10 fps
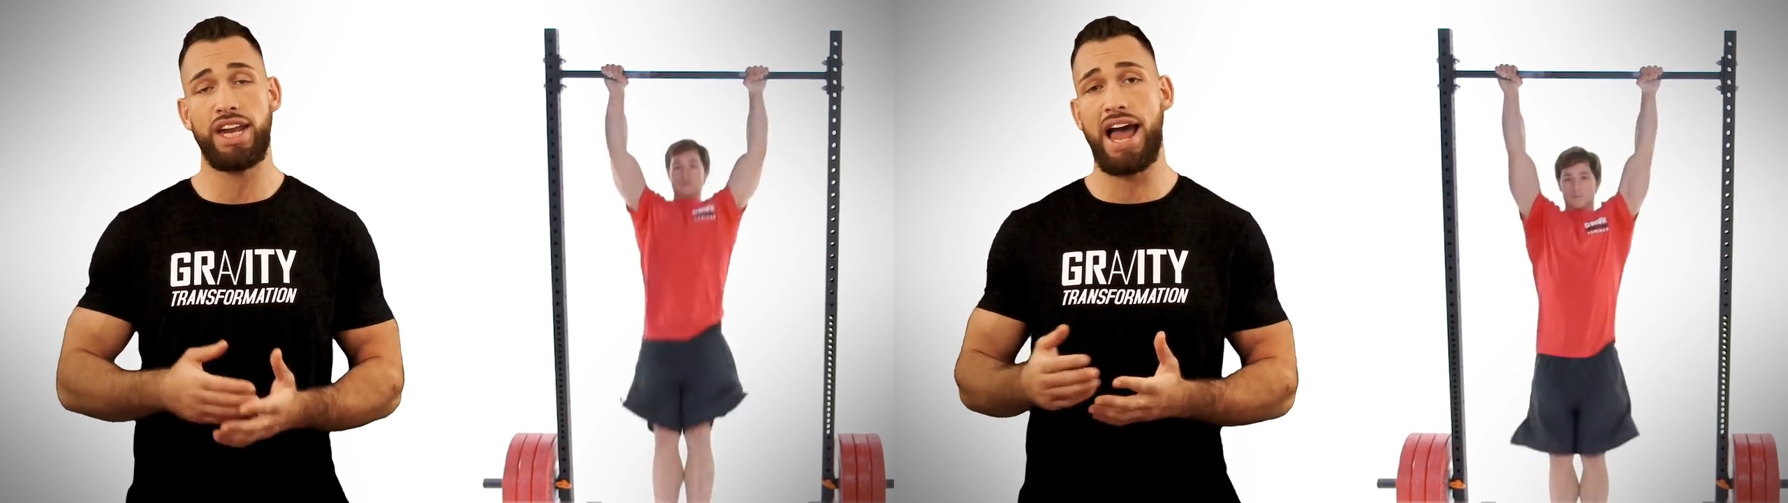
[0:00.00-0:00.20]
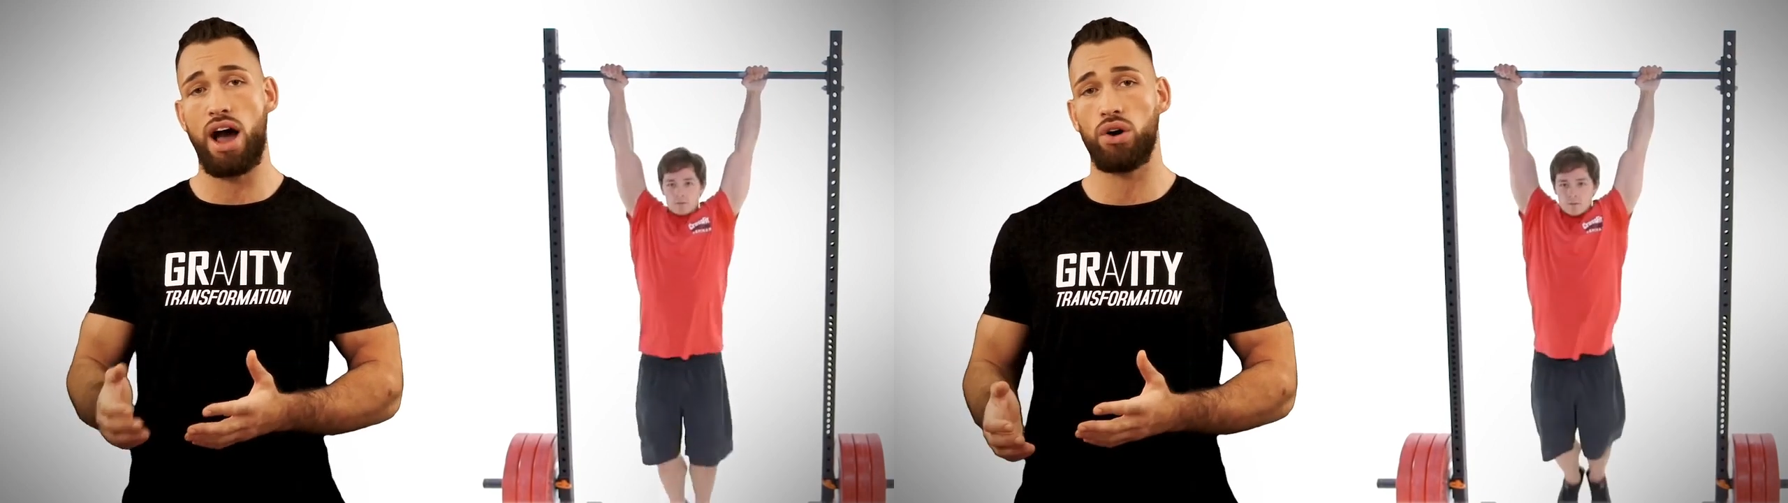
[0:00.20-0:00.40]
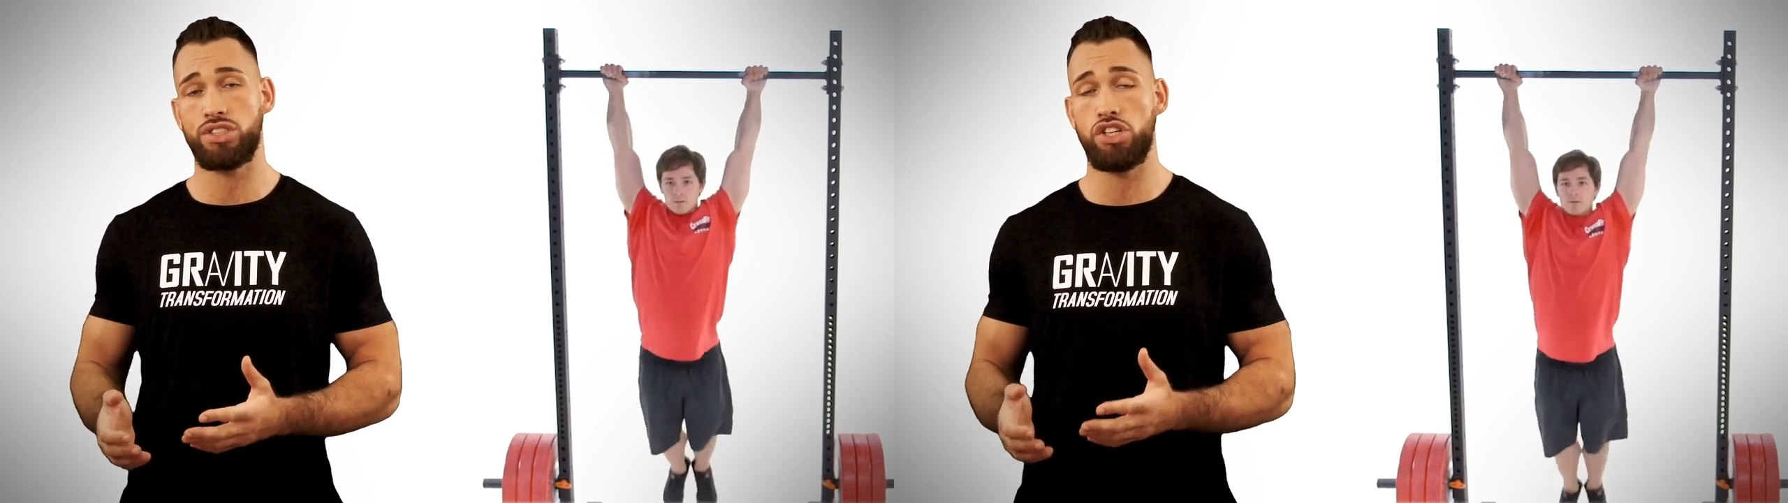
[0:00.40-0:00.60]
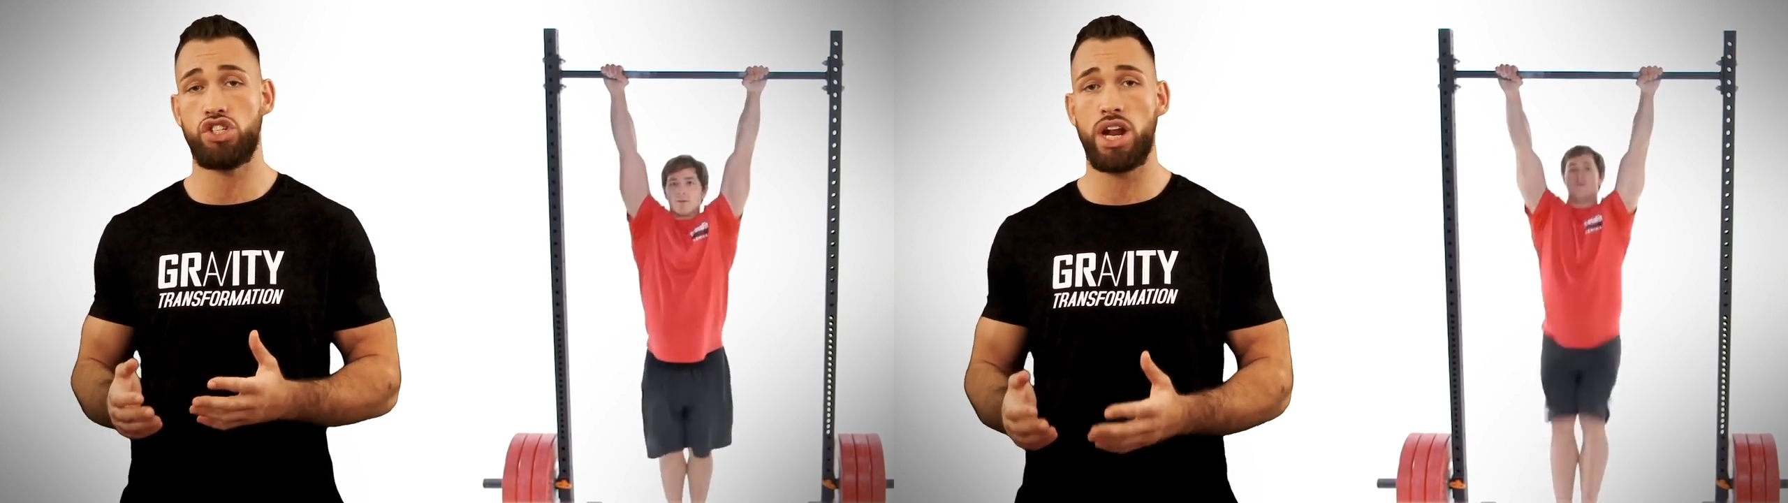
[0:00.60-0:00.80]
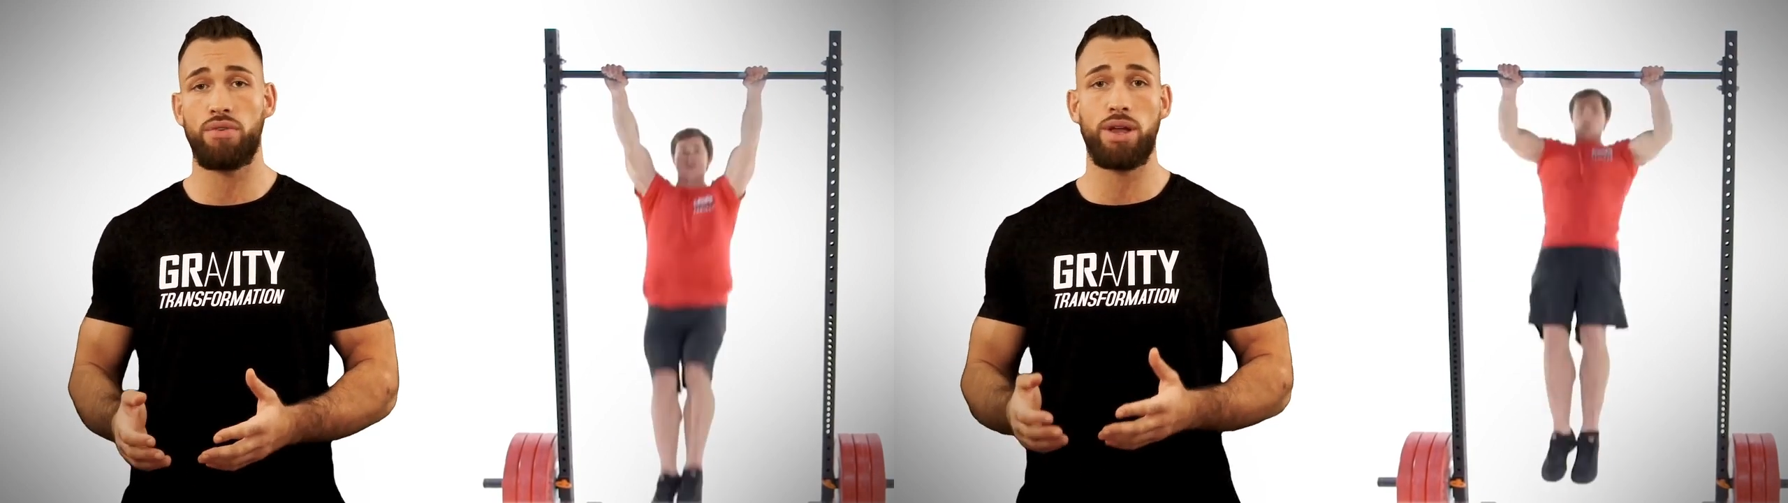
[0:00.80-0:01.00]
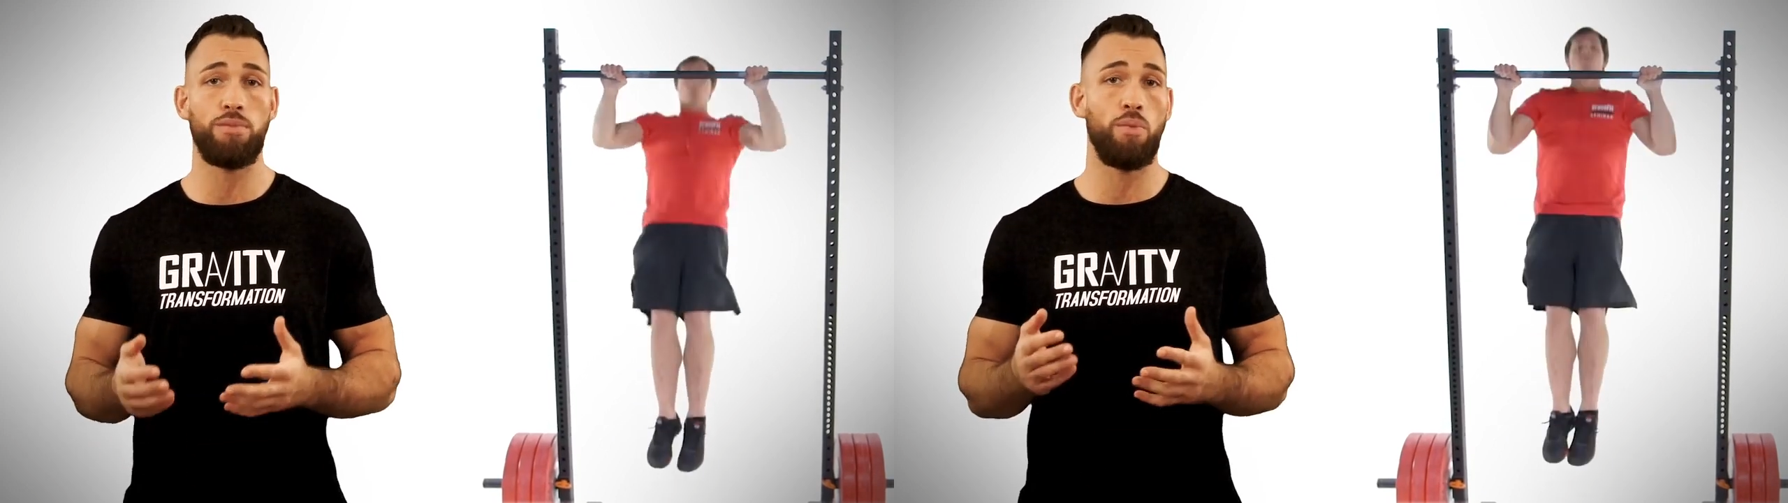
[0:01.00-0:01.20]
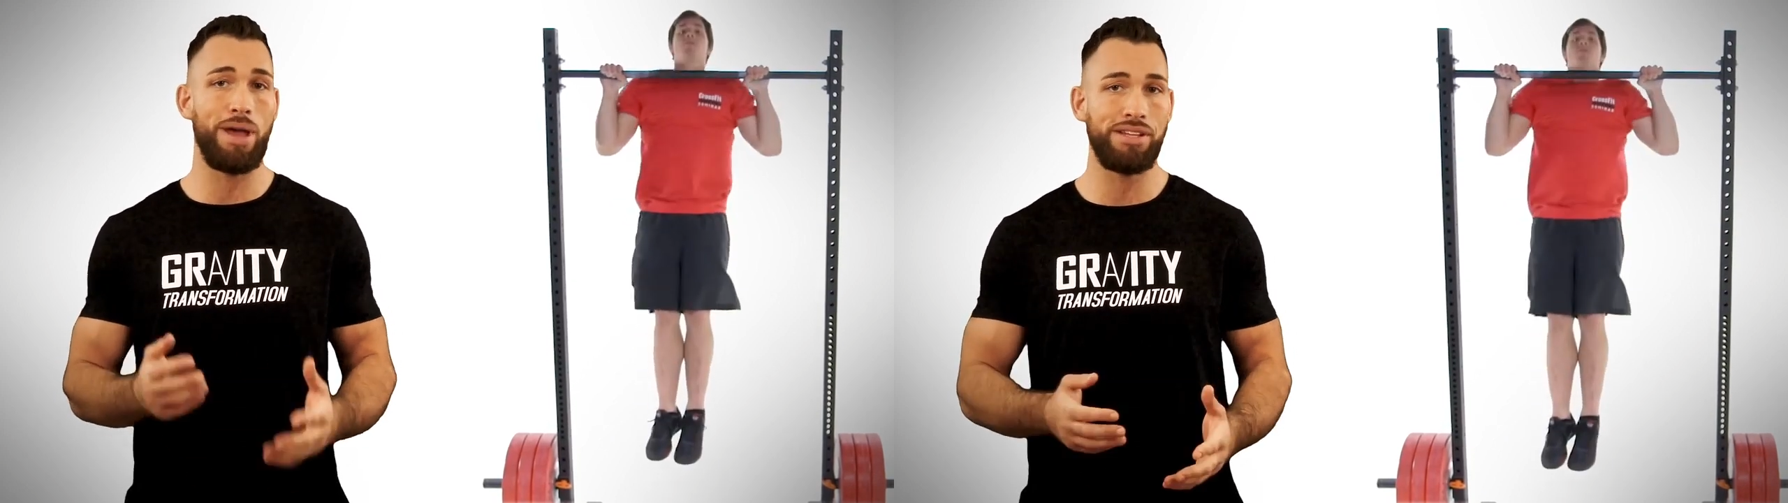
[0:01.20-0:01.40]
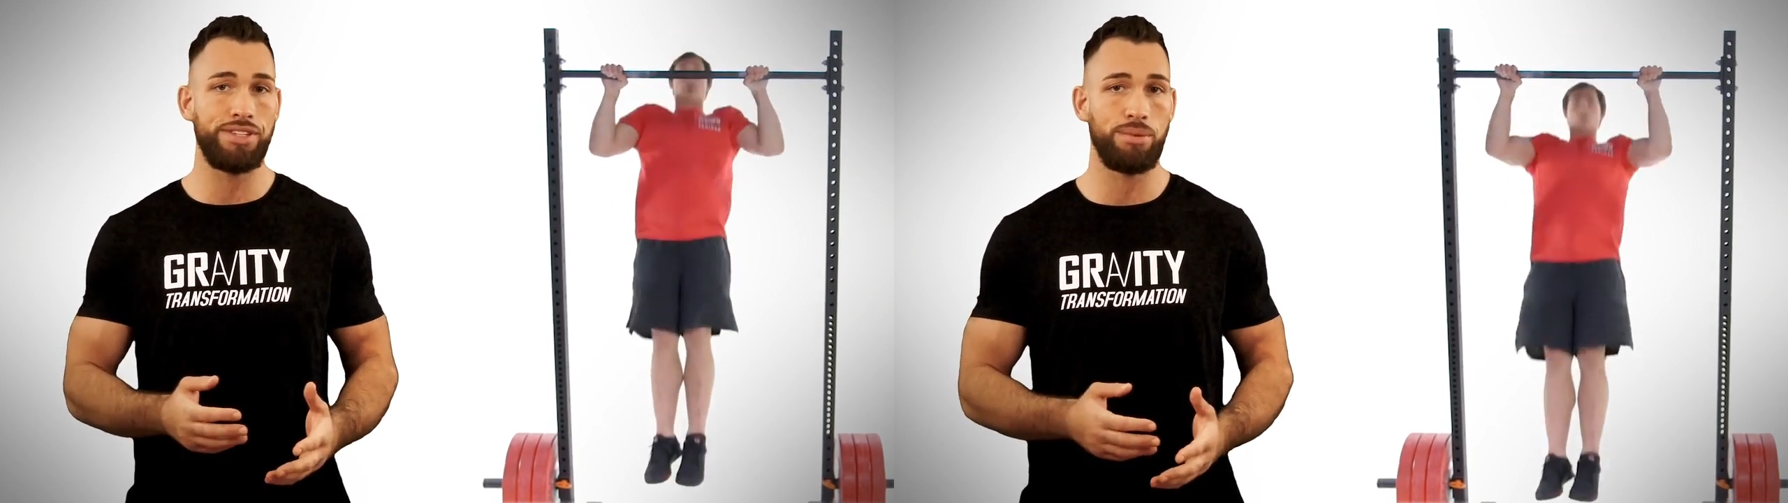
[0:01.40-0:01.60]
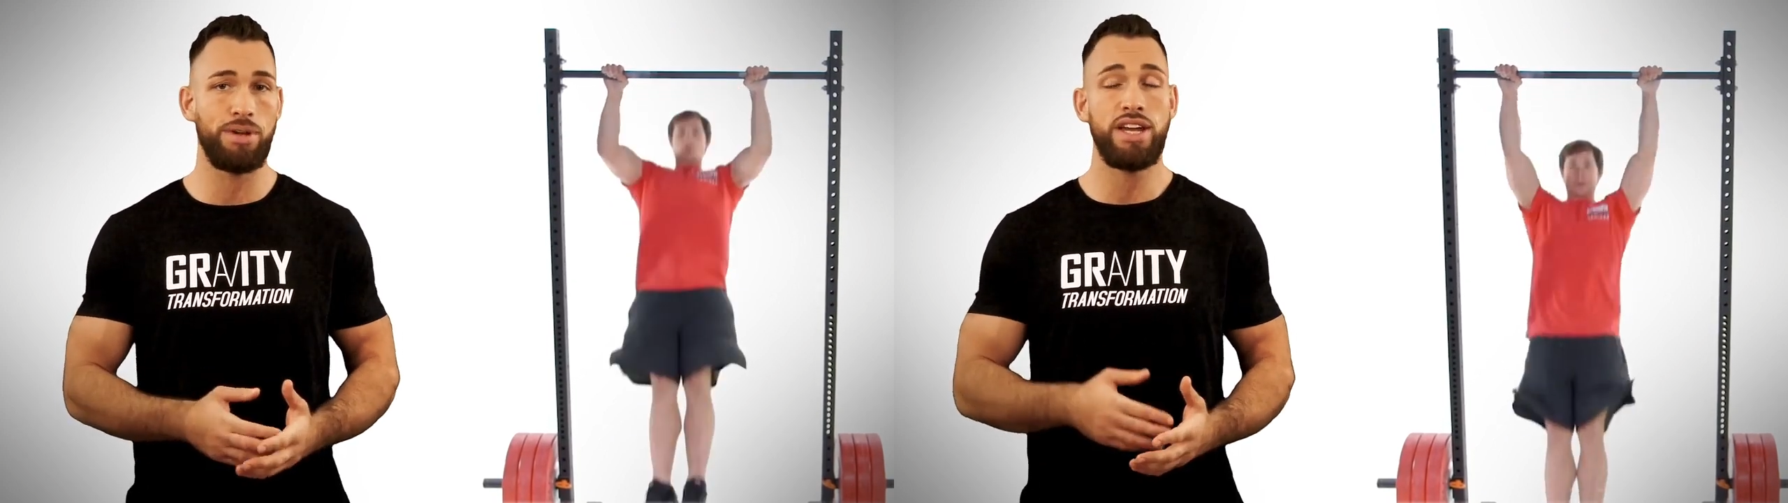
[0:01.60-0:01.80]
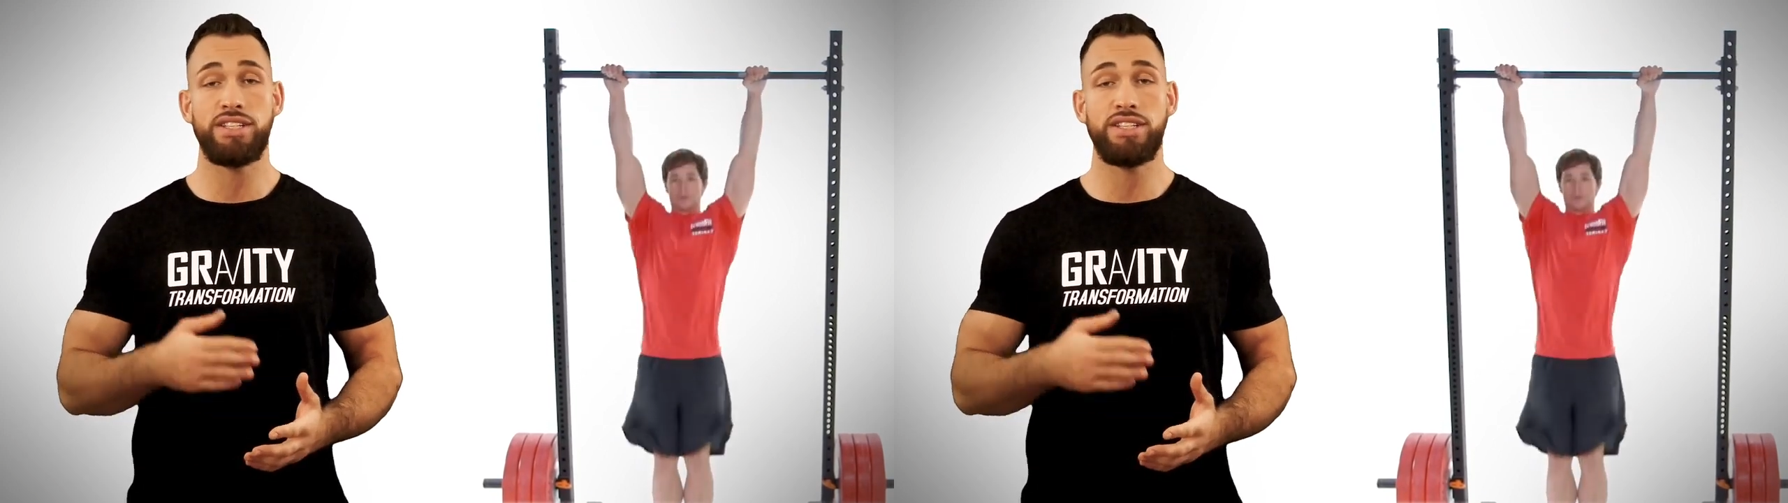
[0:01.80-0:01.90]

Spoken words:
it out to generate momentum